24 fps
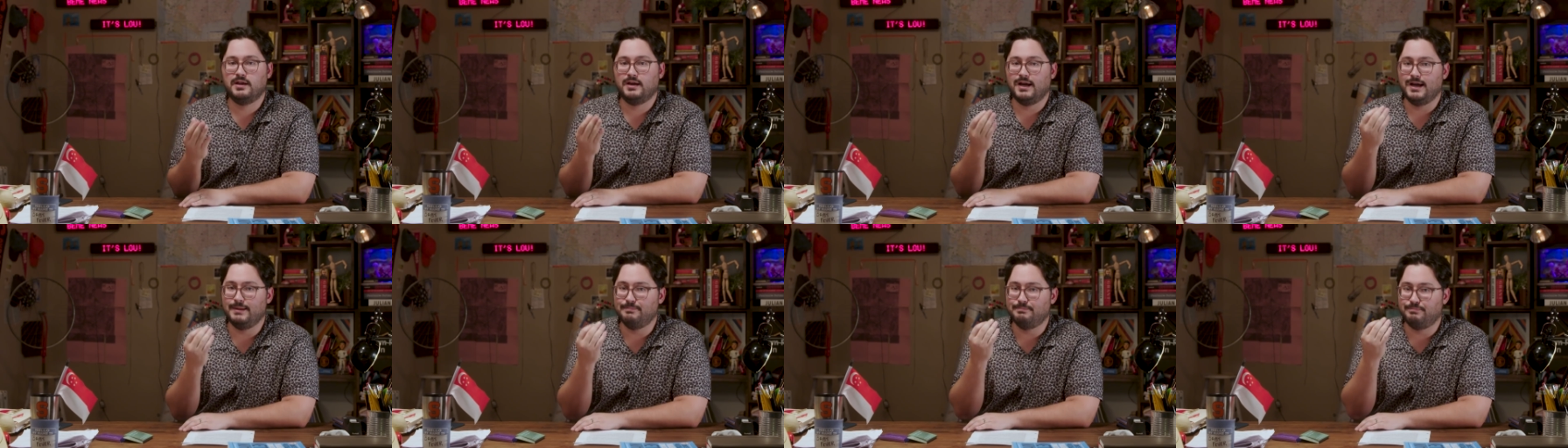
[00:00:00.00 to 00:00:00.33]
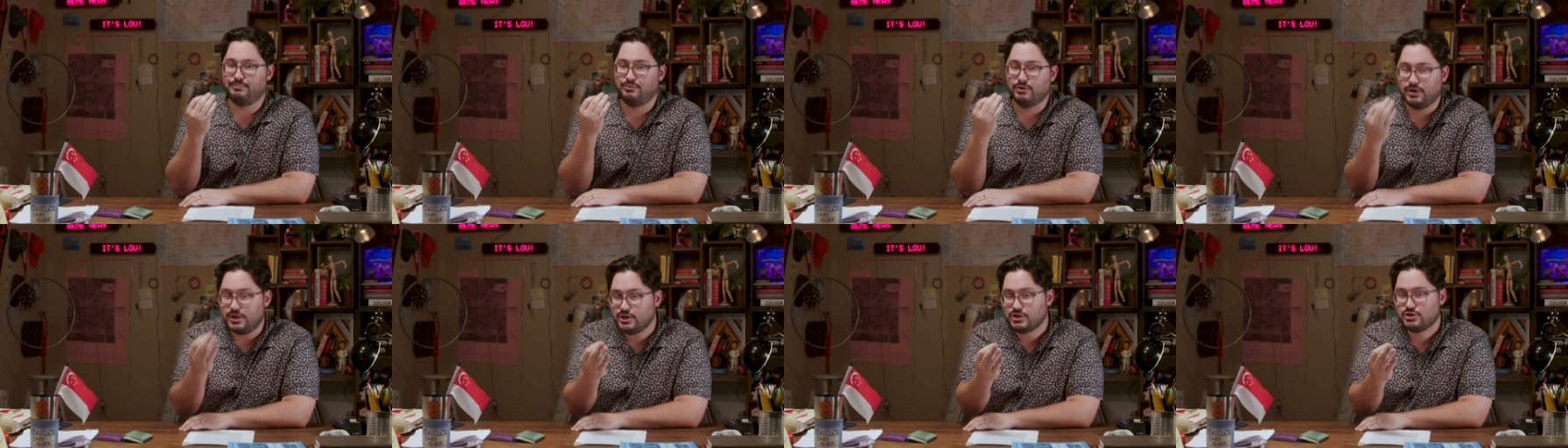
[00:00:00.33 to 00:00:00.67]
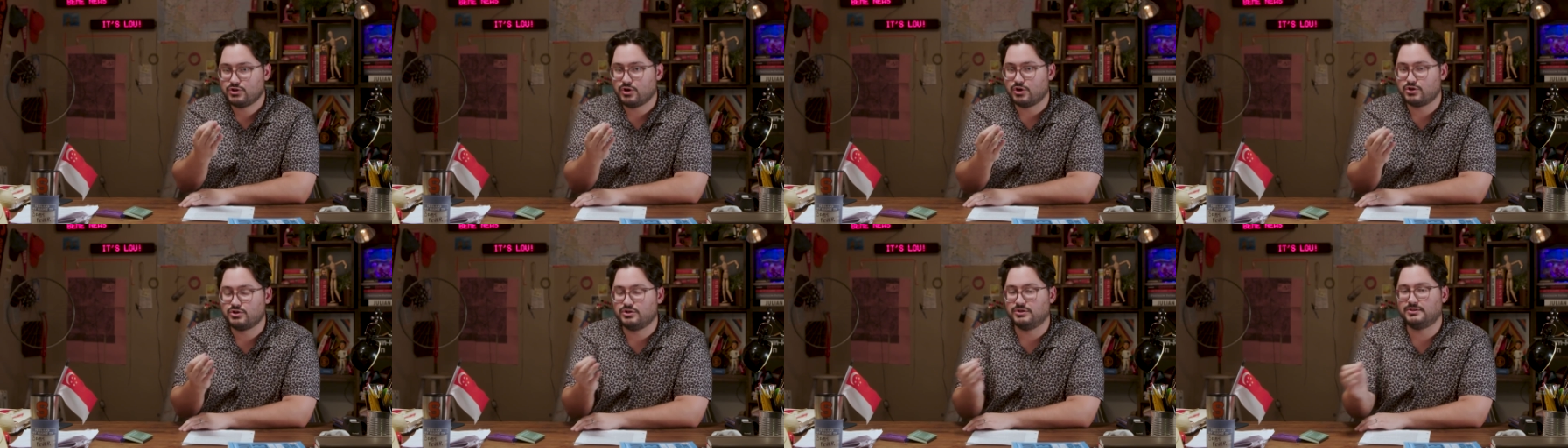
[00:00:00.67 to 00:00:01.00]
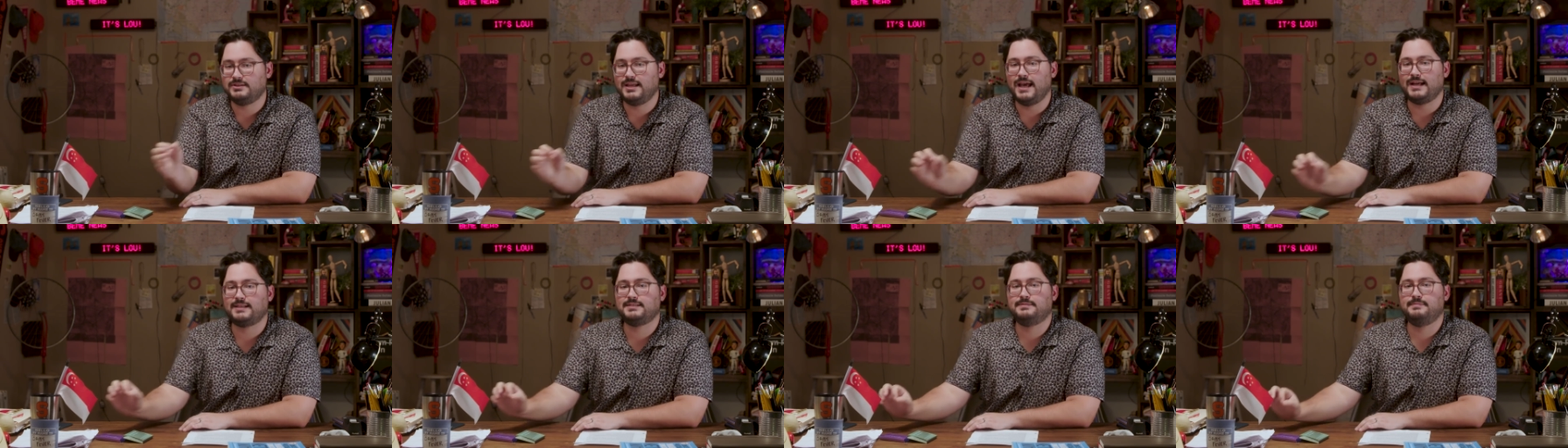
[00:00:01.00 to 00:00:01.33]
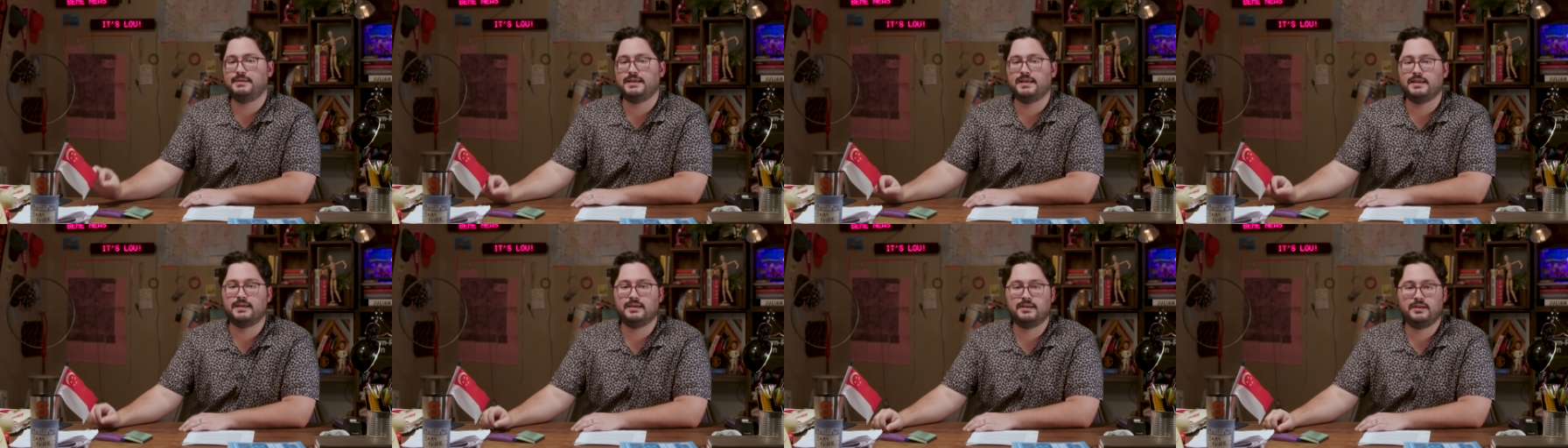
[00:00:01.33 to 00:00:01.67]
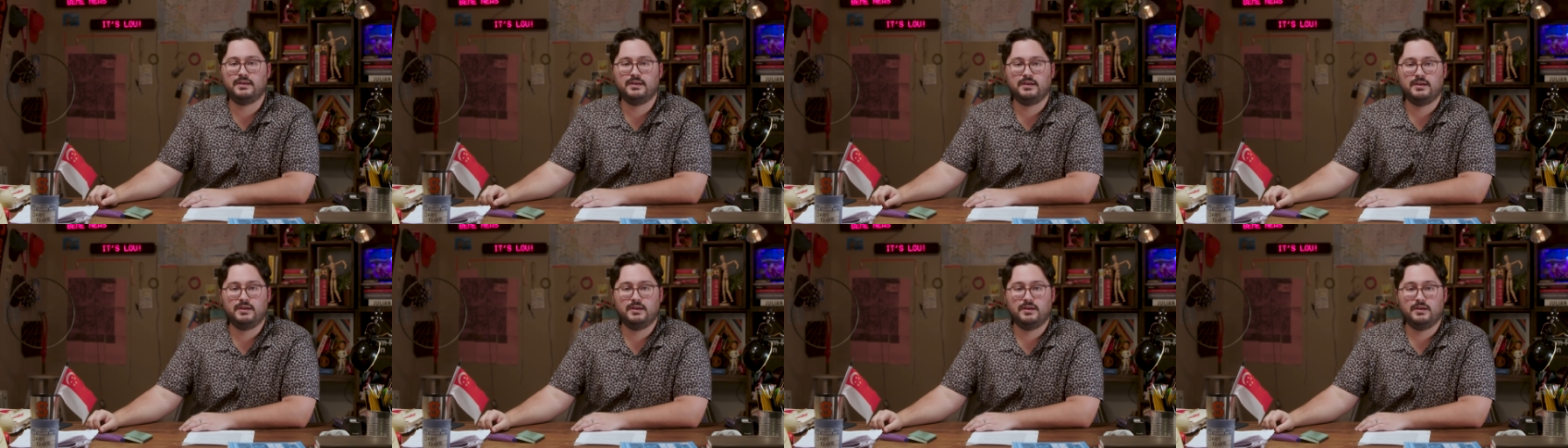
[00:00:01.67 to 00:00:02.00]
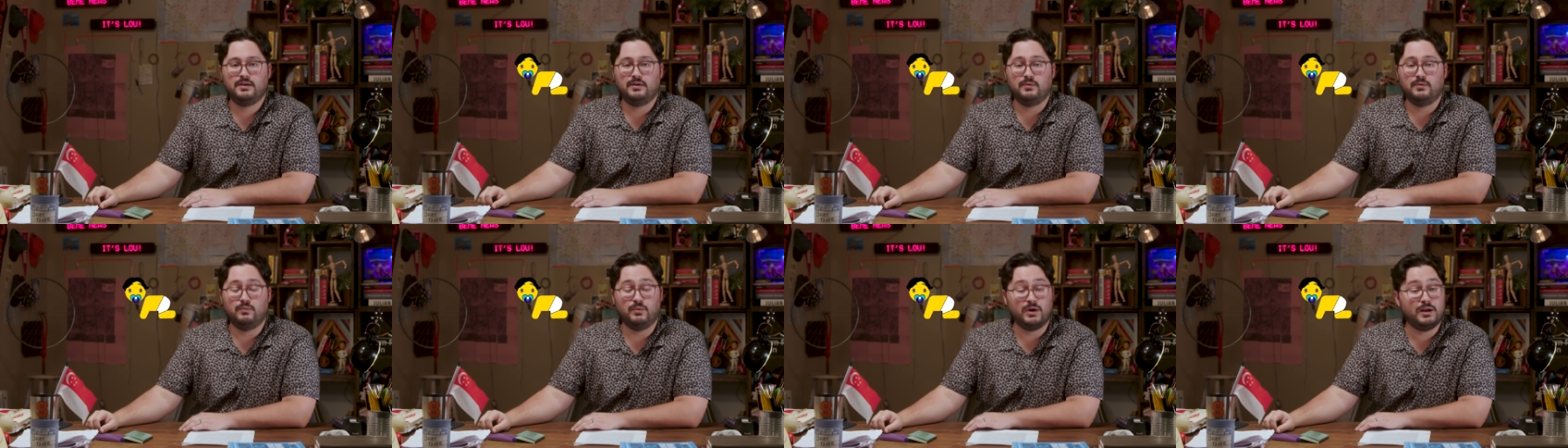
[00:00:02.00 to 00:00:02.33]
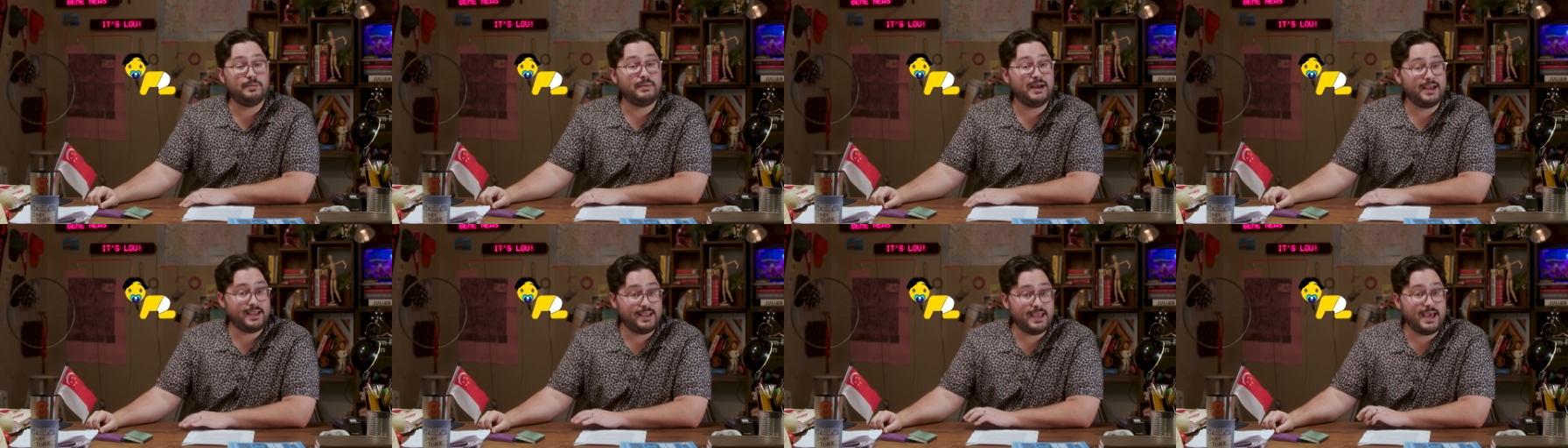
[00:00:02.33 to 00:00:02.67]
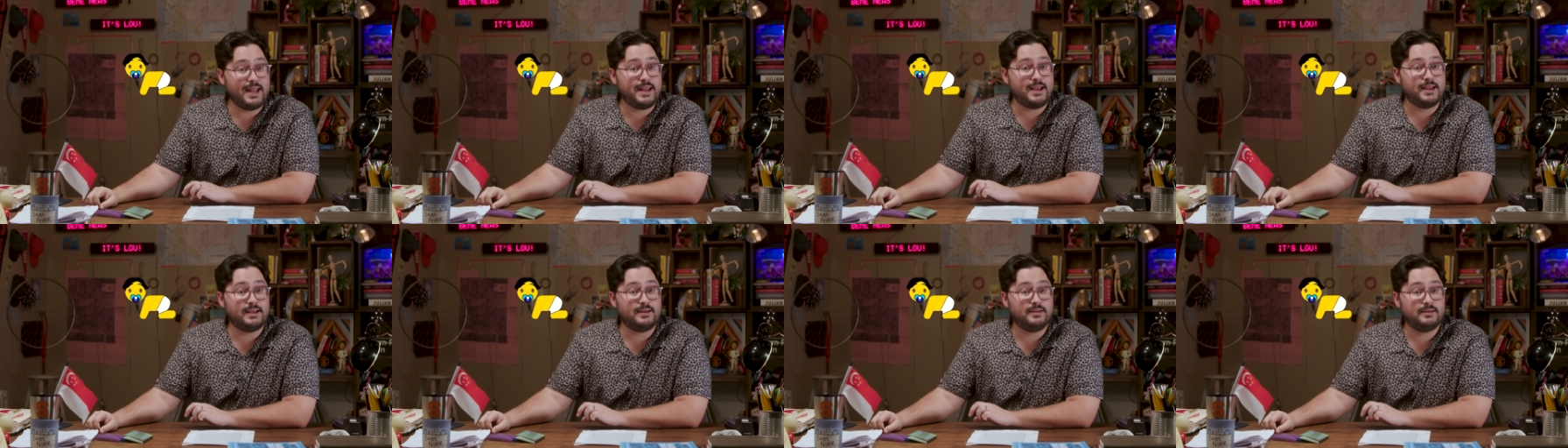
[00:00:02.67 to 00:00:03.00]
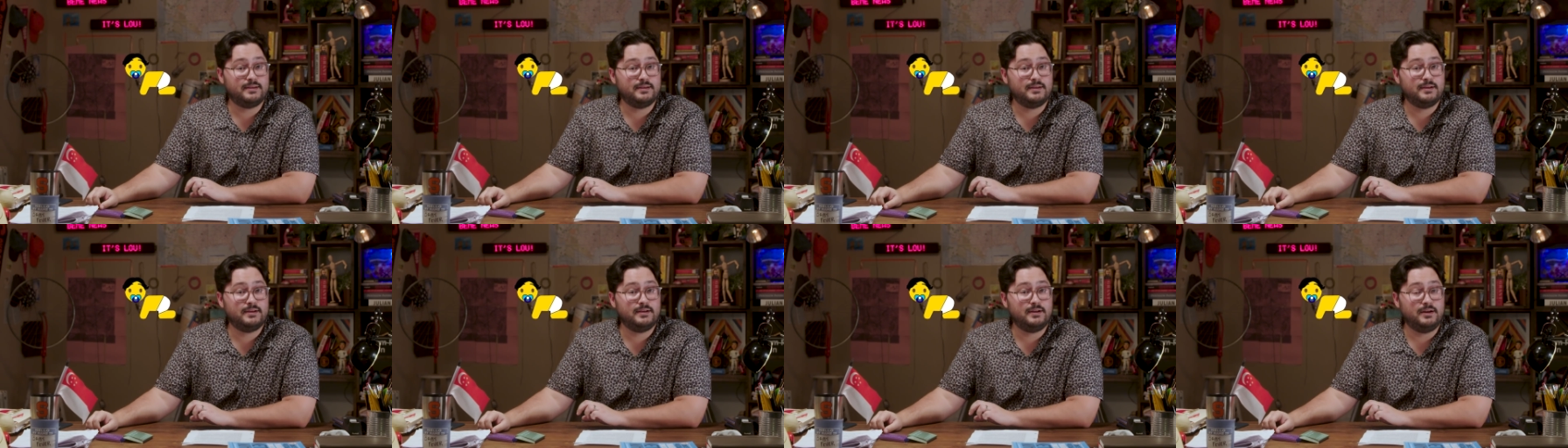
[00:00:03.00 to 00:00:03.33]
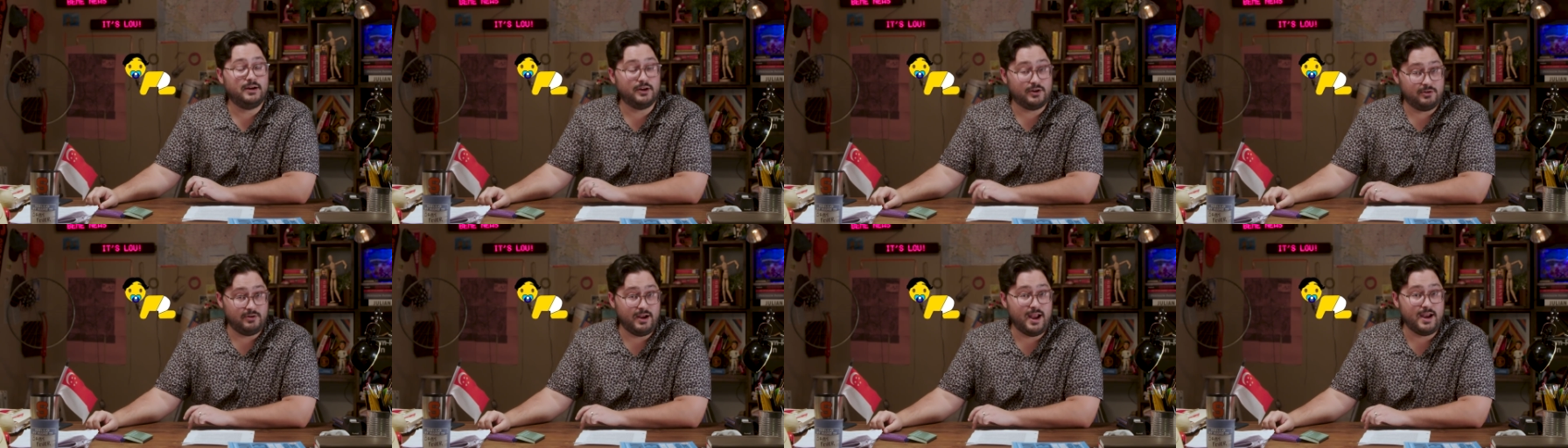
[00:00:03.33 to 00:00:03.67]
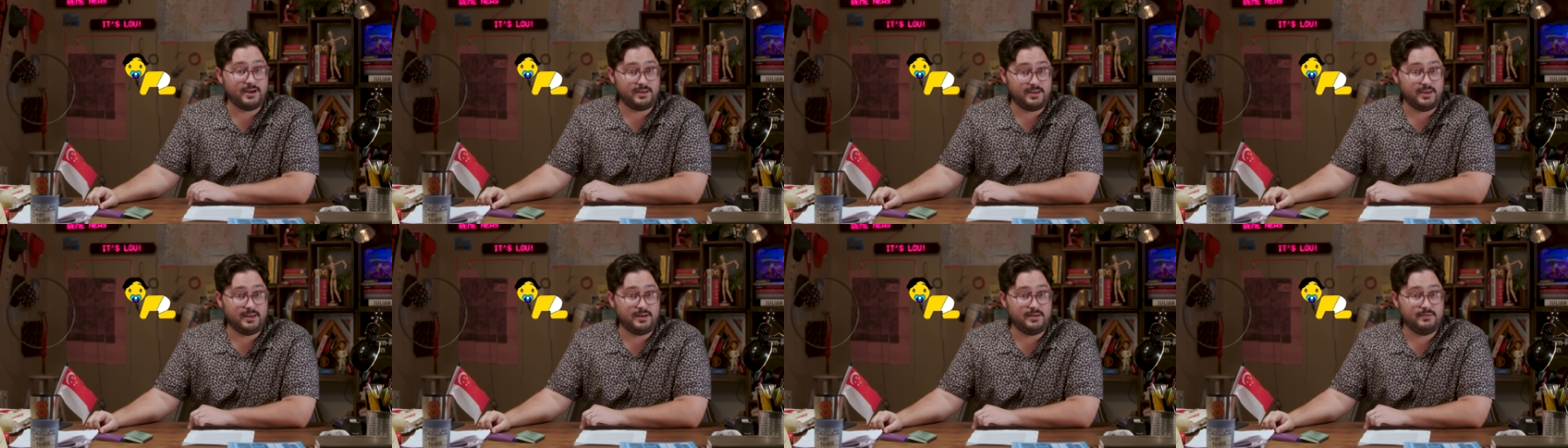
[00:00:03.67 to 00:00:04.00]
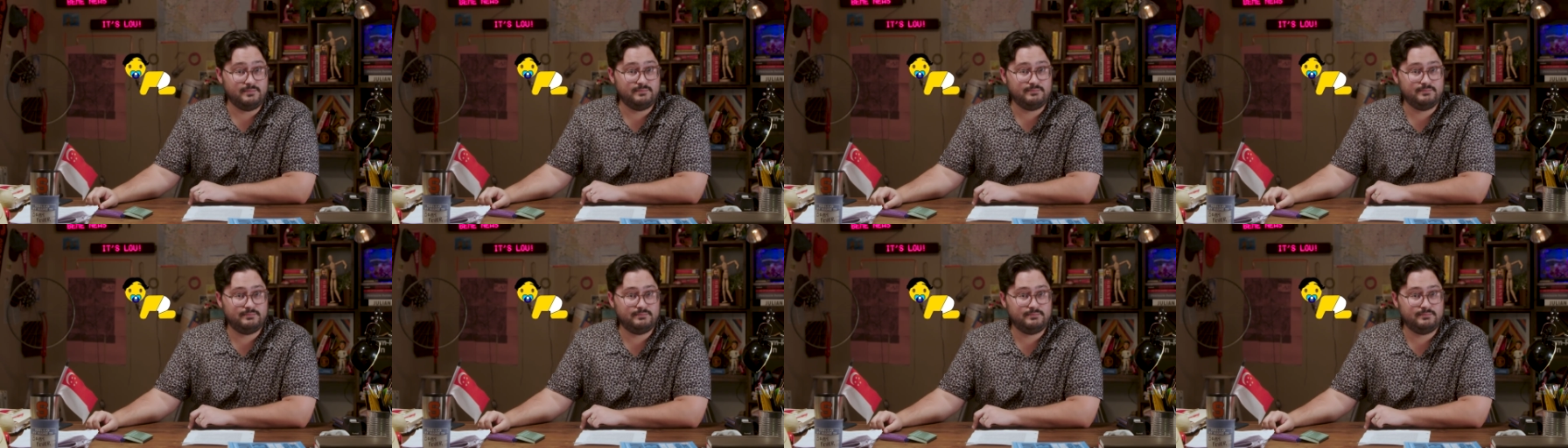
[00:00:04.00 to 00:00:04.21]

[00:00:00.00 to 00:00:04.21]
I'm pretty sure she'll text me when am I getting a grandkid?